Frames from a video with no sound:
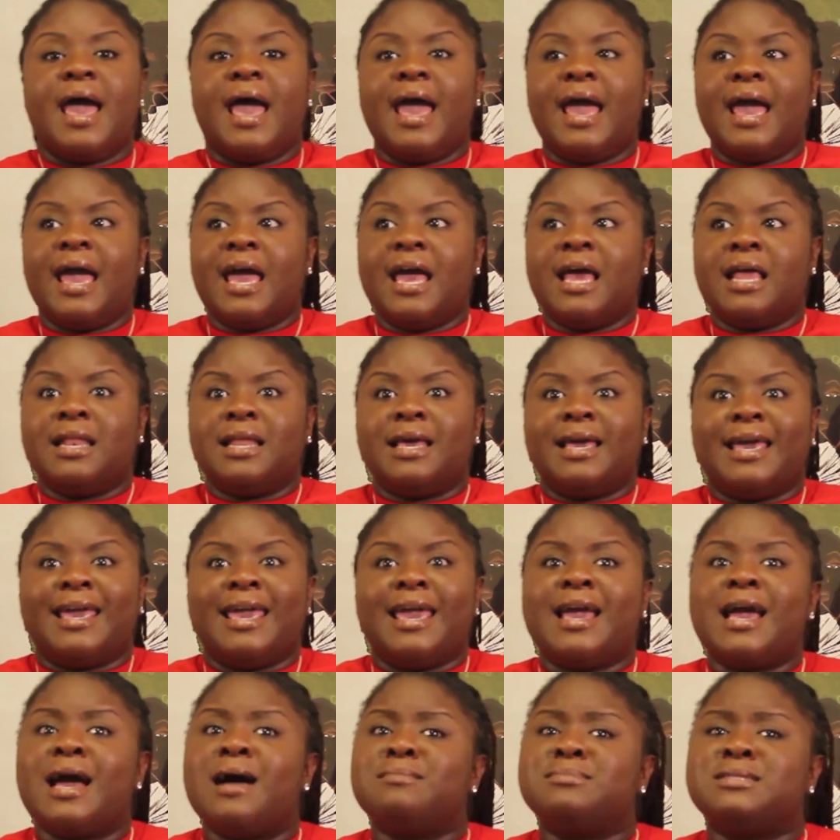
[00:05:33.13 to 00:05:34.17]
And
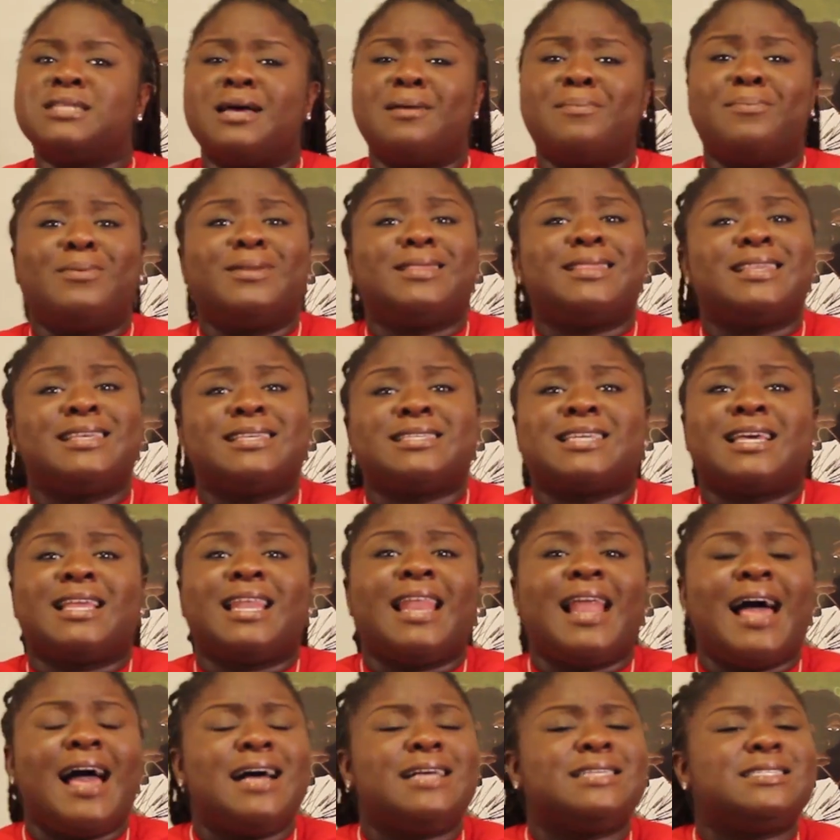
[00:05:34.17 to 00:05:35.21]
he comes up with this
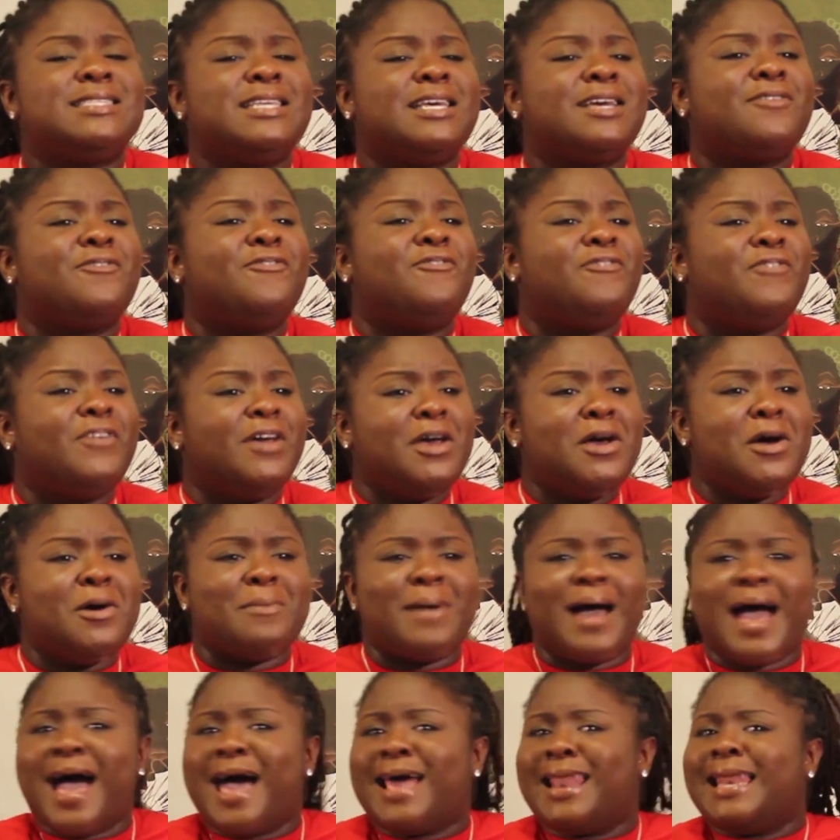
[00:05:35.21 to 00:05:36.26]
classic
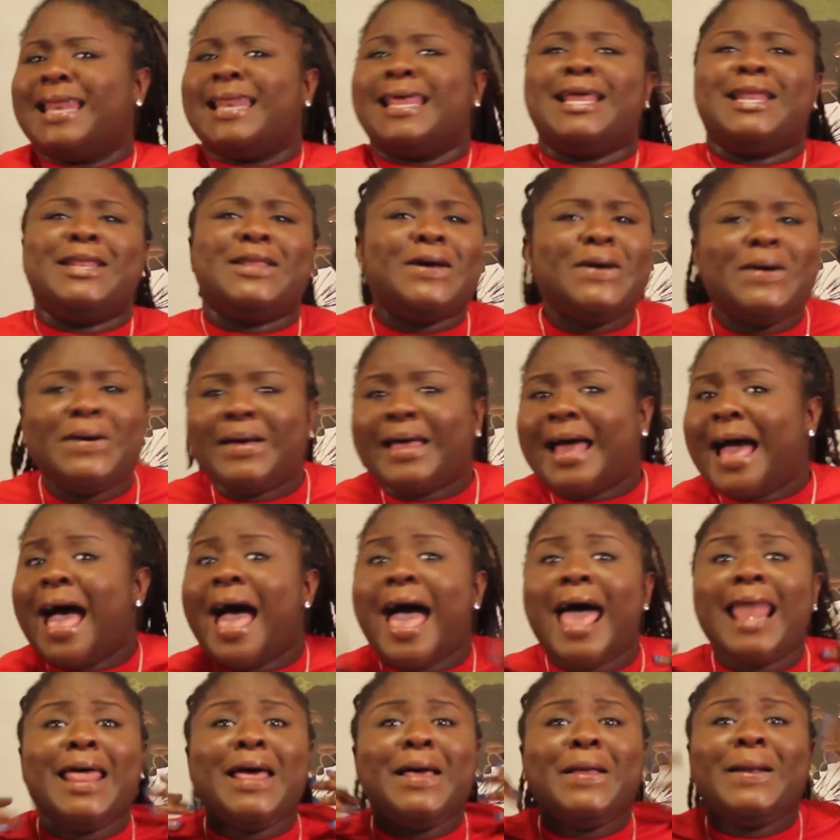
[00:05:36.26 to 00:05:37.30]
film. How did he do it?
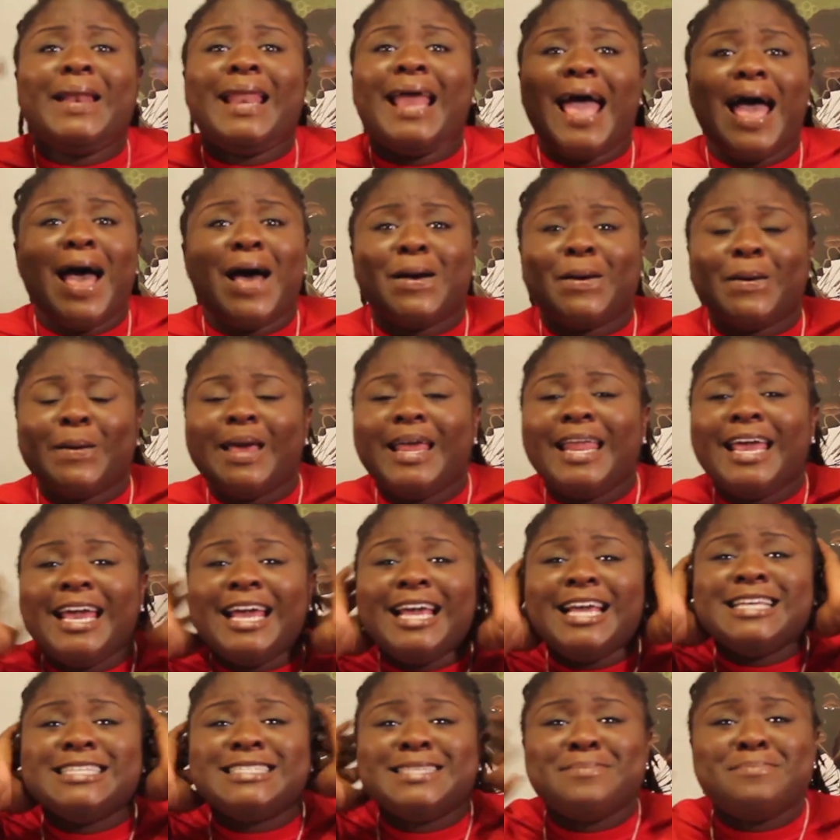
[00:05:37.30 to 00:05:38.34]
I don't know.
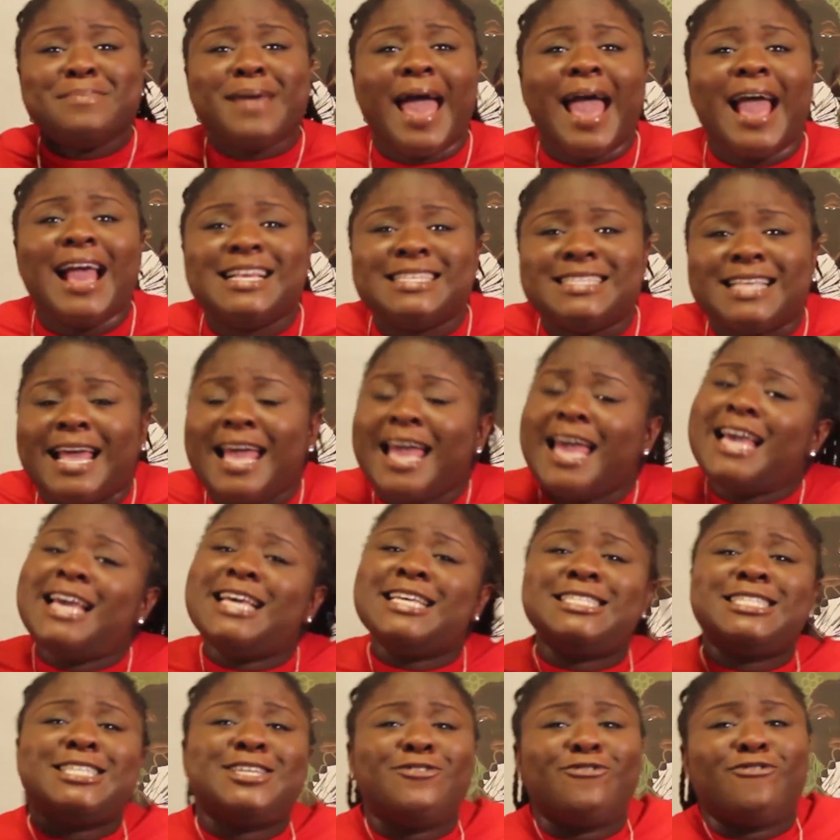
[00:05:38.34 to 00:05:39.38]
He's amazing.
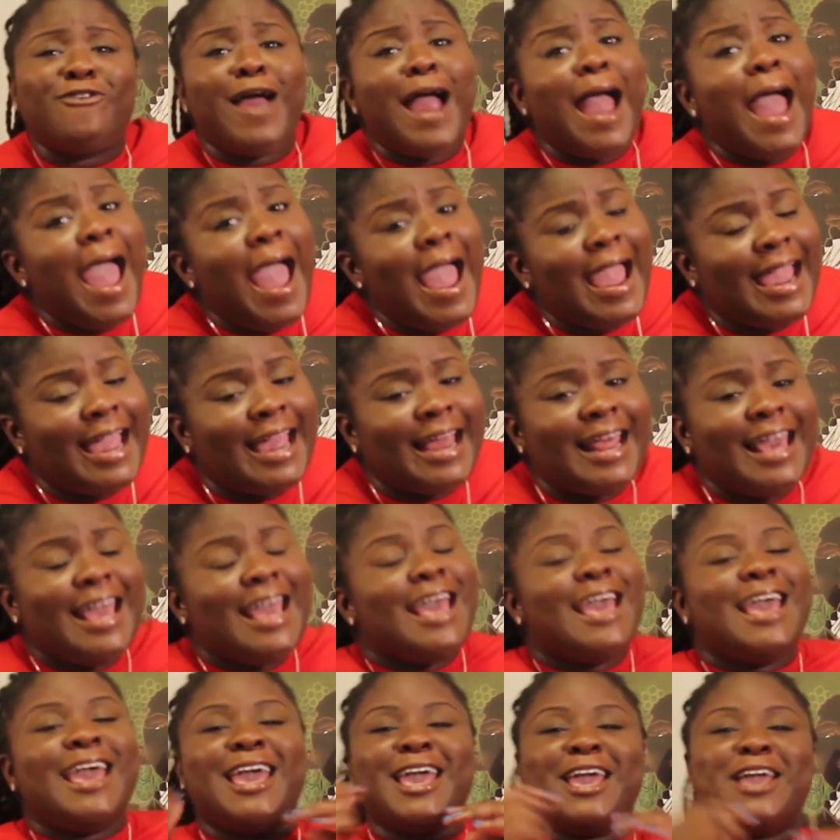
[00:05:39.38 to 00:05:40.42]
He's great.
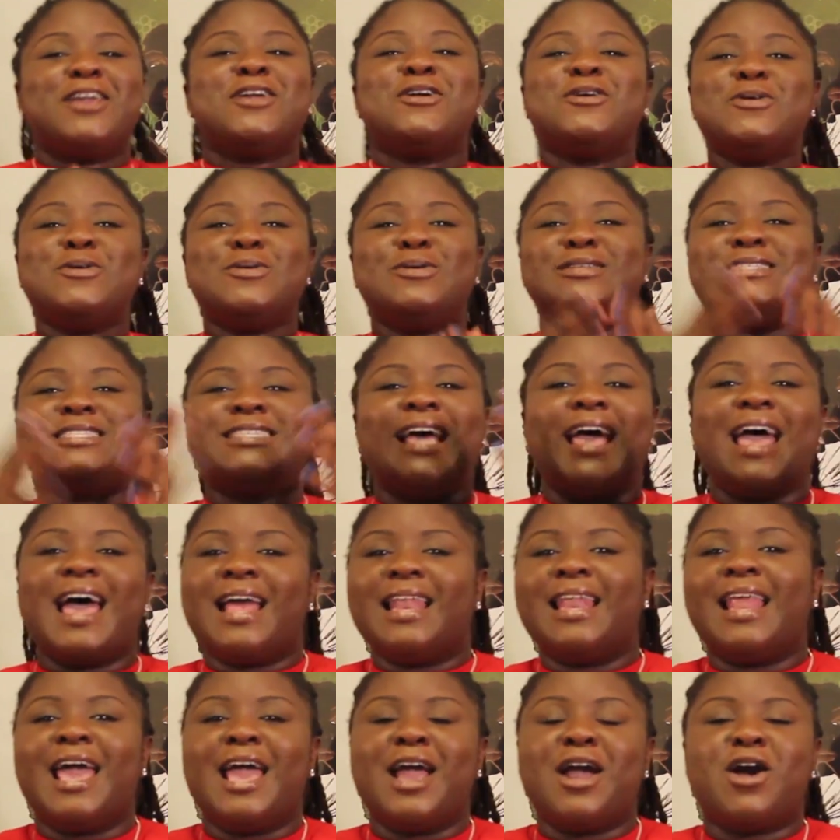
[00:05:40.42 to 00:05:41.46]
He used
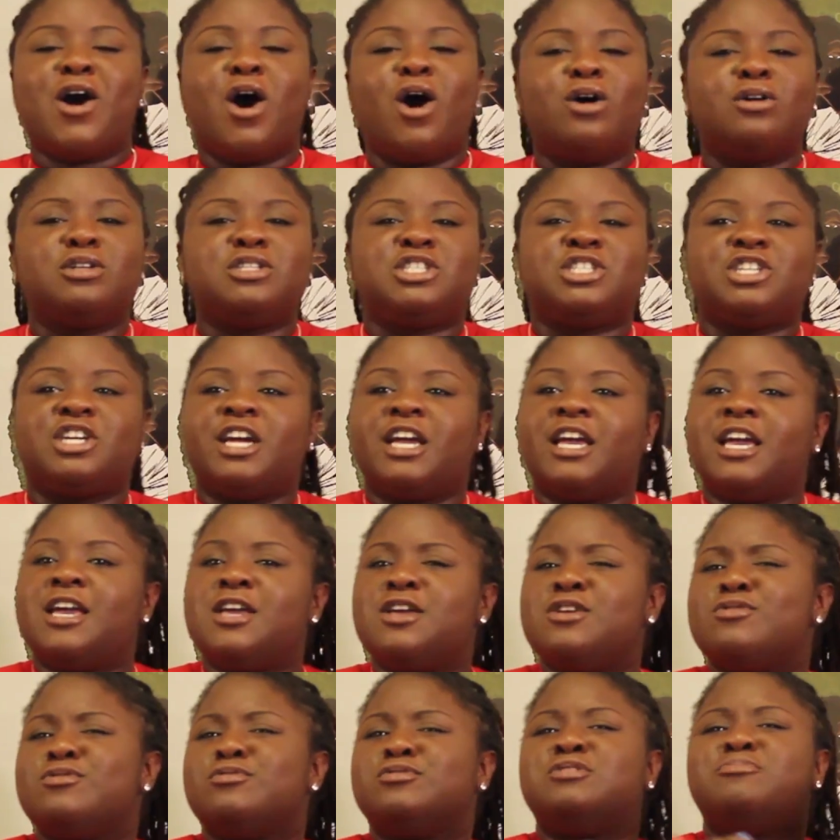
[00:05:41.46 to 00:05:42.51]
LA culture.
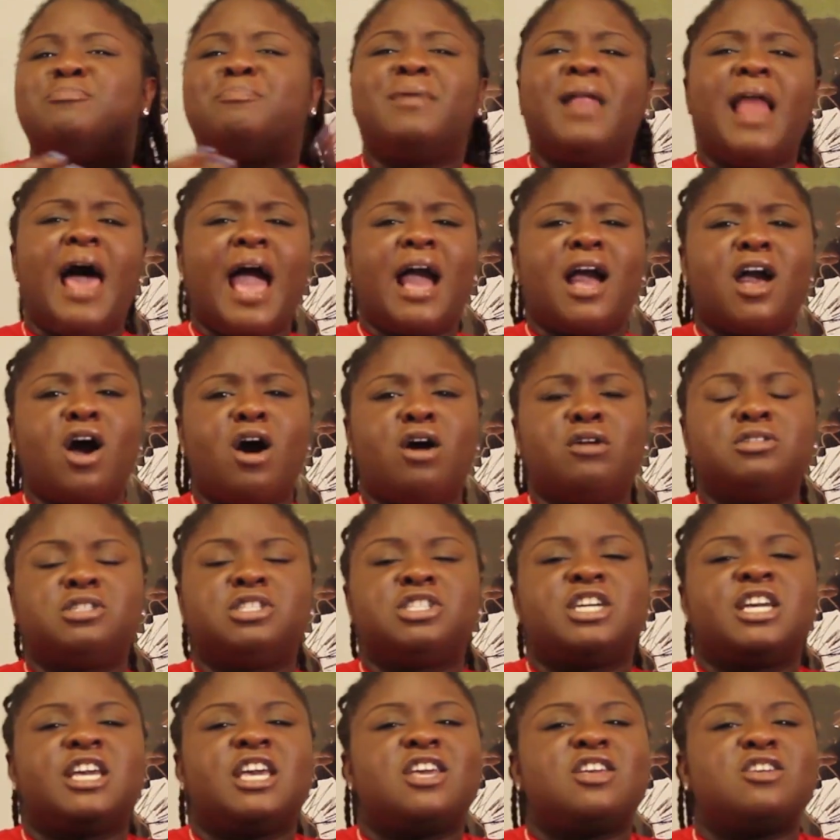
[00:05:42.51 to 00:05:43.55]
He used black
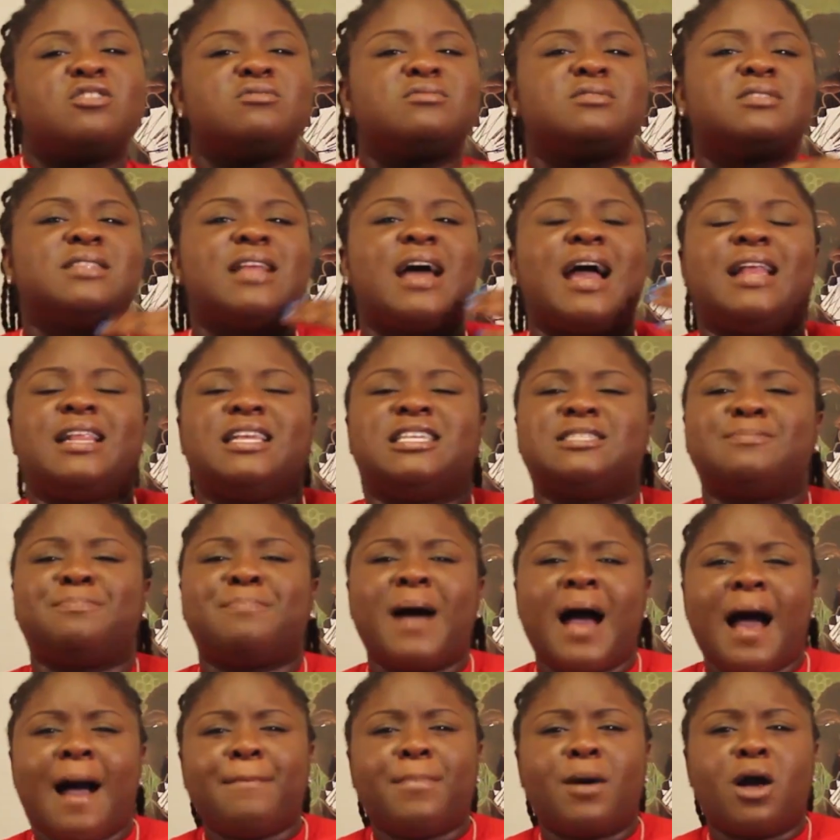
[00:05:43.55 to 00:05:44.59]
culture. He used 90s
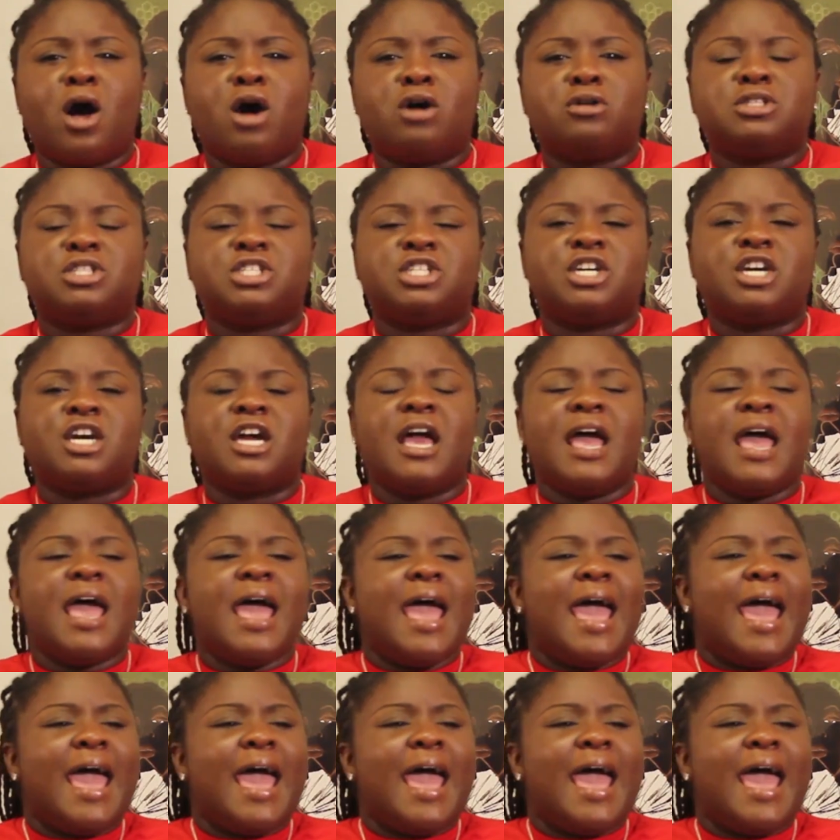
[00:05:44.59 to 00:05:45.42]
pop culture.